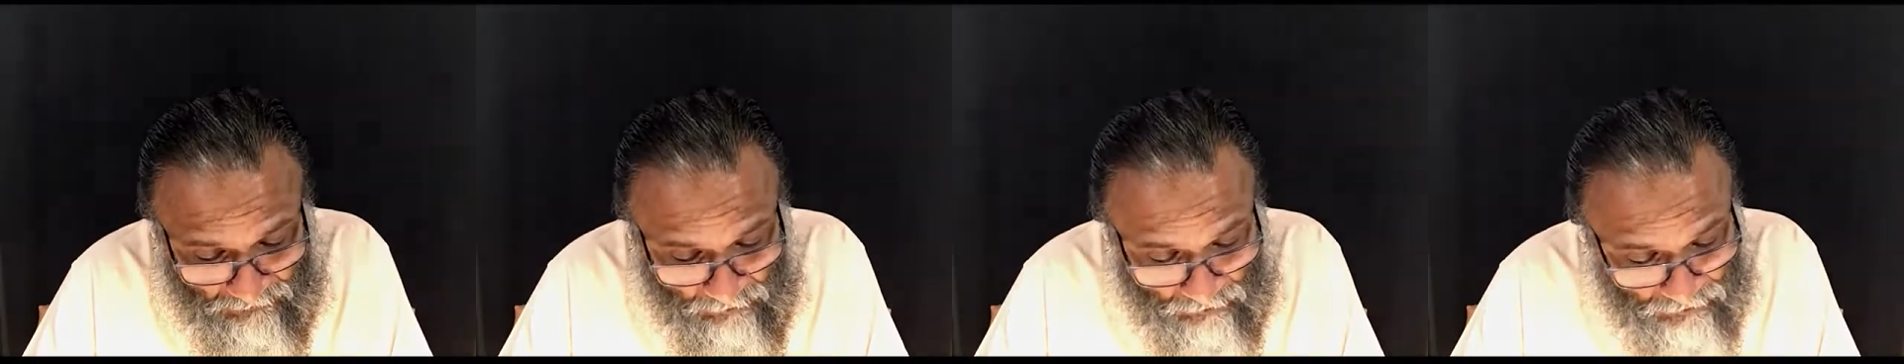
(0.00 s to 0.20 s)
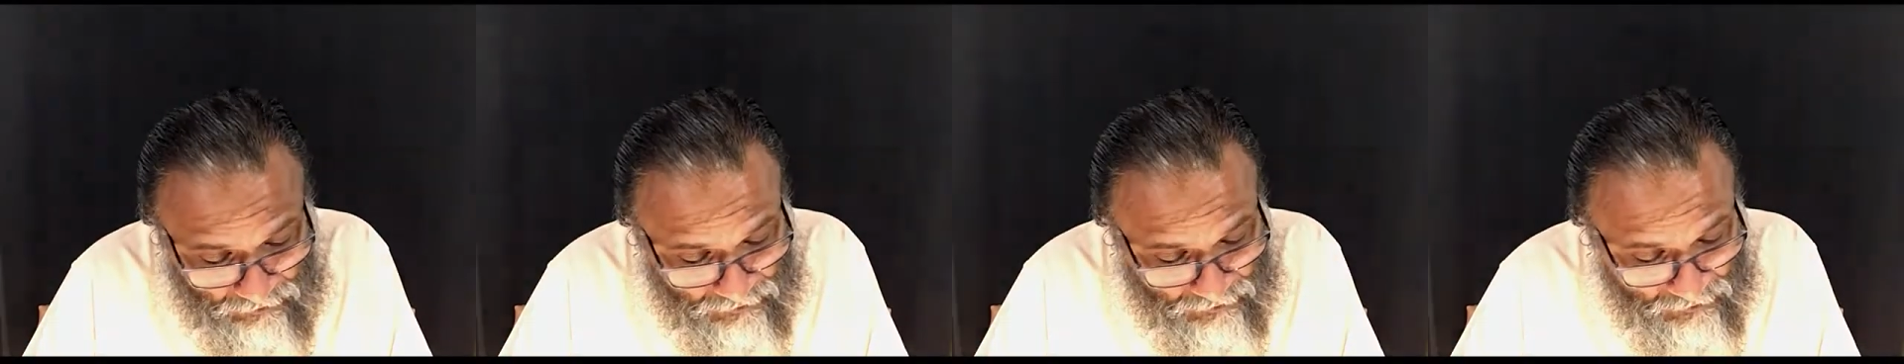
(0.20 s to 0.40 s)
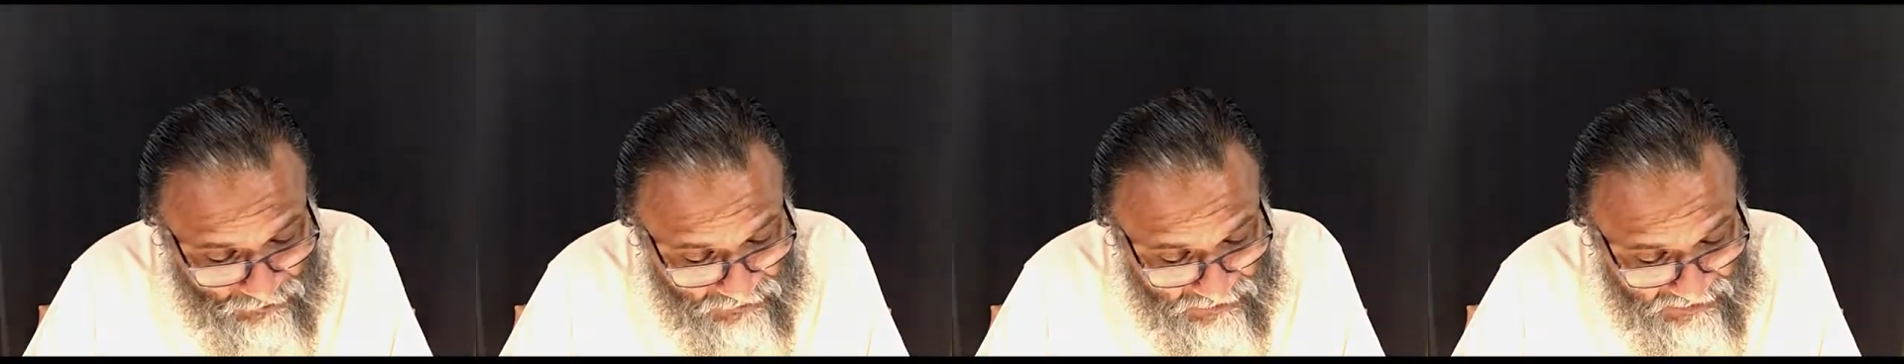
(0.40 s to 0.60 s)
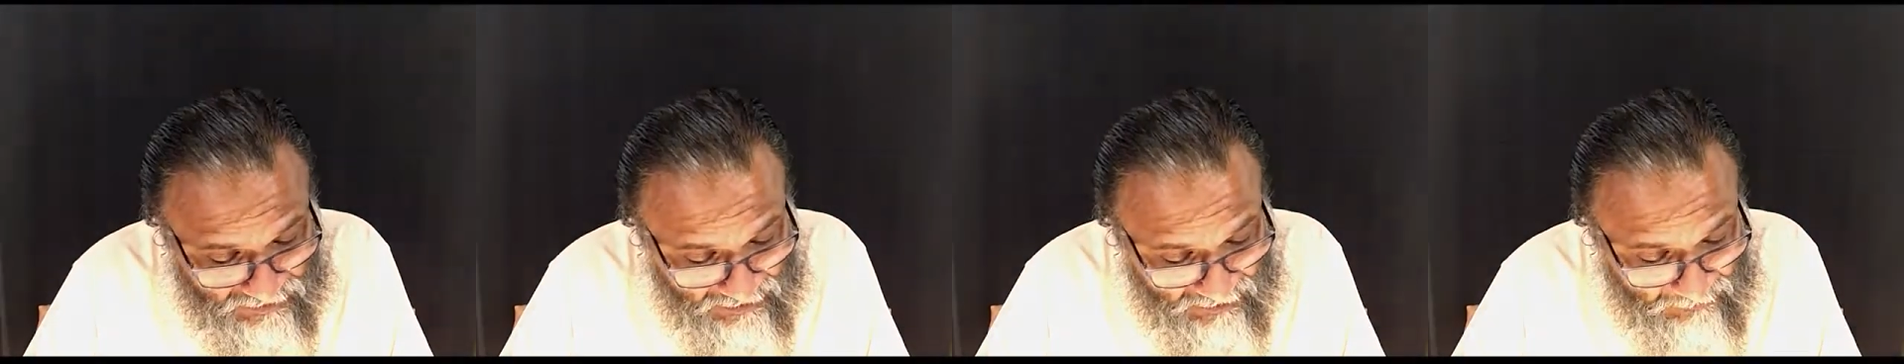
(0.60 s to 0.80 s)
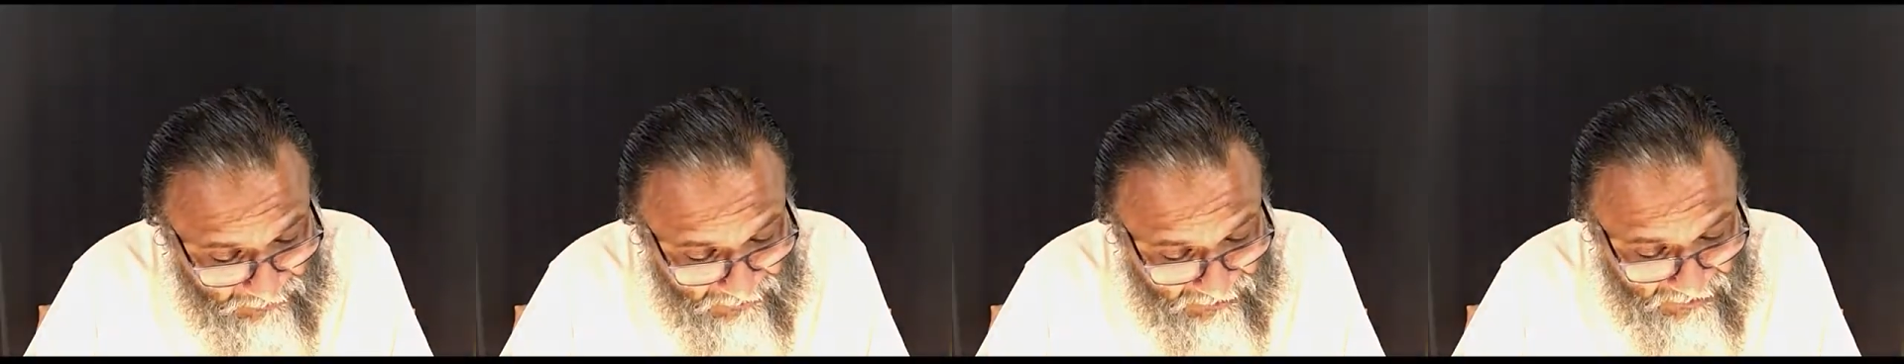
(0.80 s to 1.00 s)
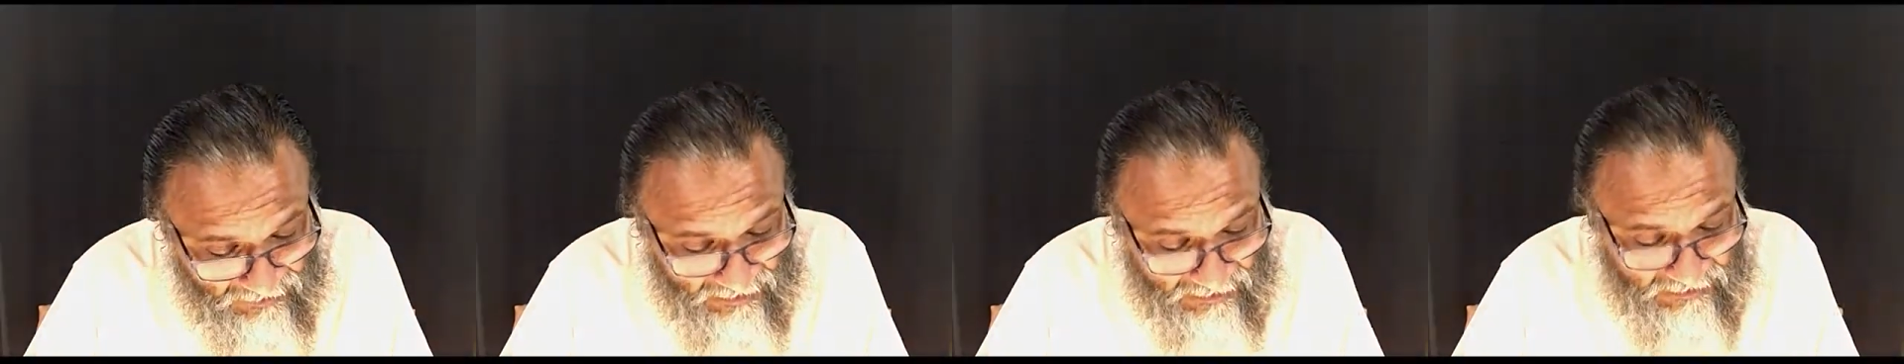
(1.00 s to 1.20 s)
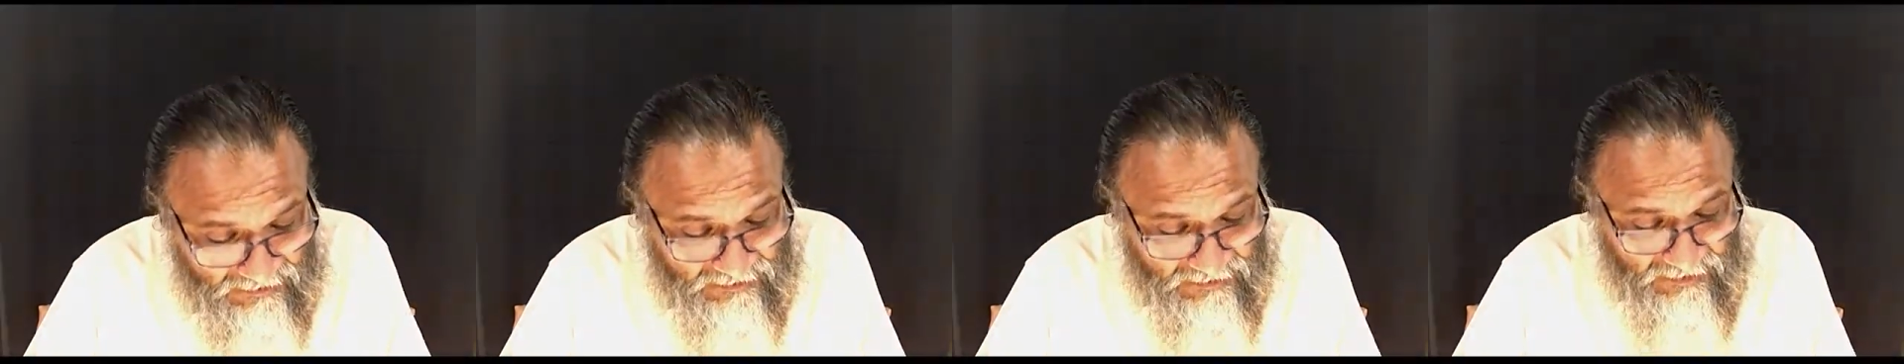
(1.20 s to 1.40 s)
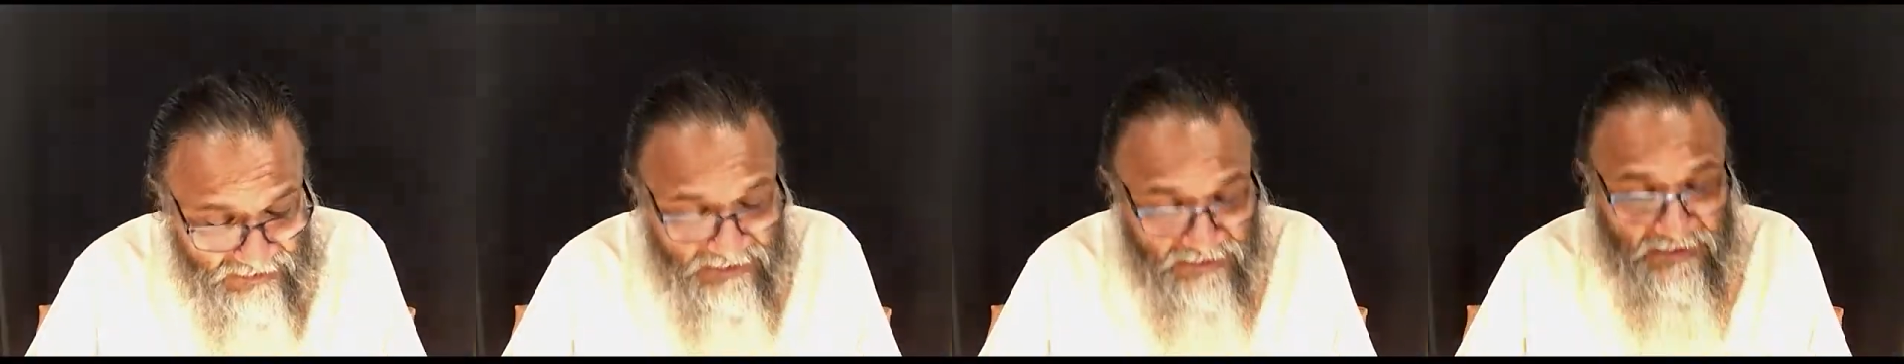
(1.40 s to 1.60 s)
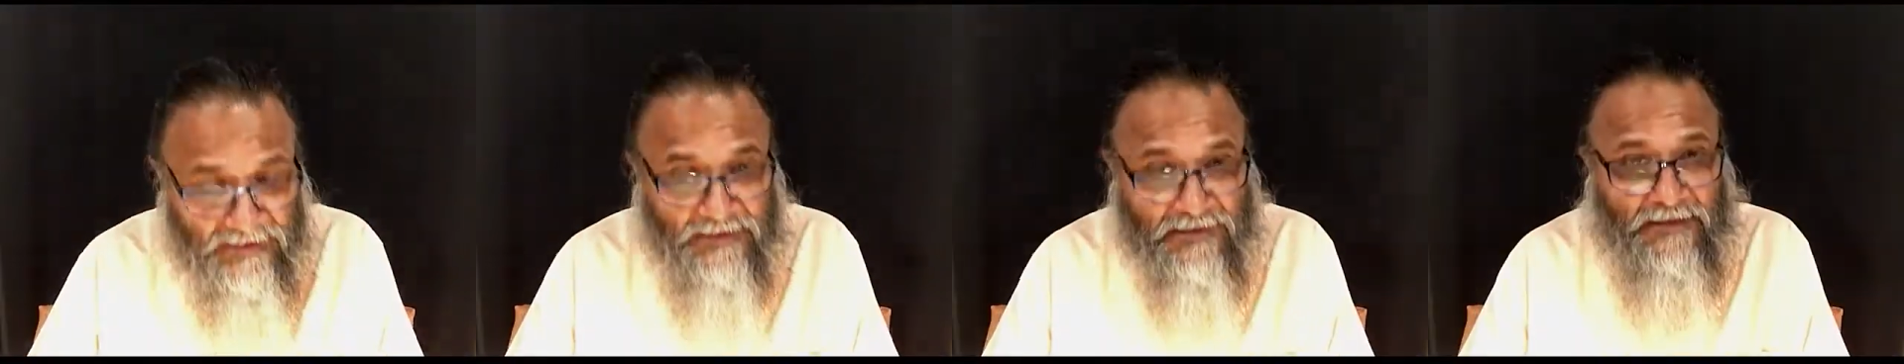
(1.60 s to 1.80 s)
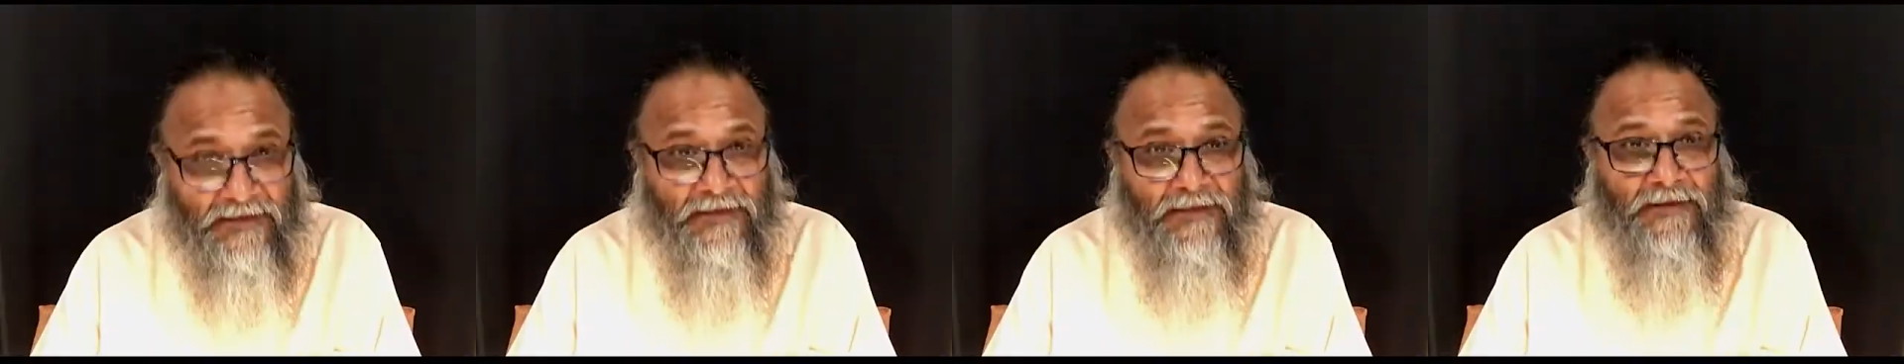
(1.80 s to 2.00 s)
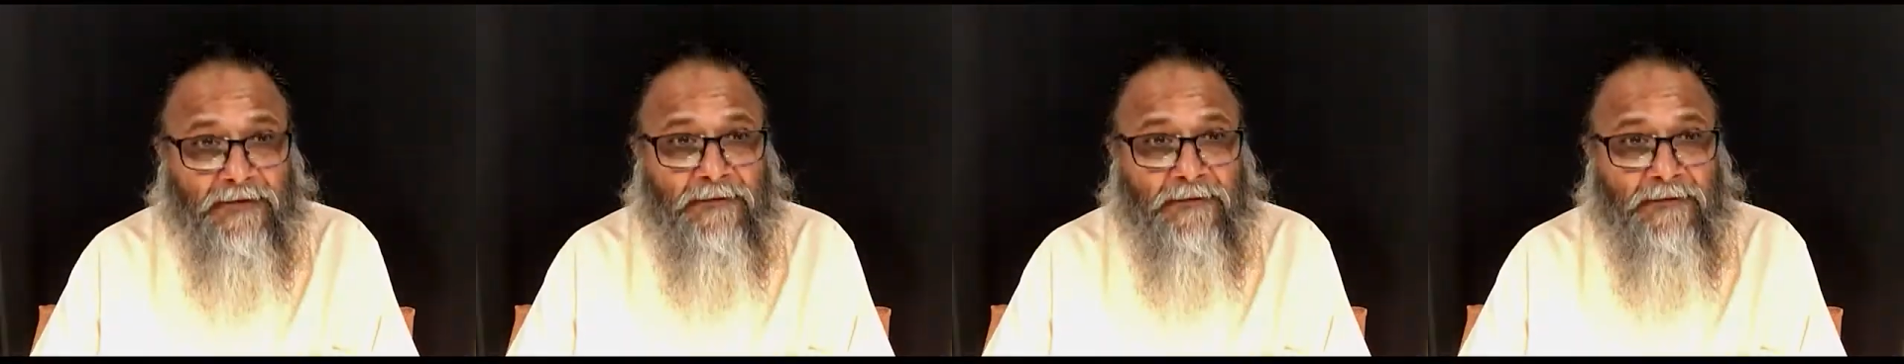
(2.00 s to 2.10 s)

goes to sleep in that city.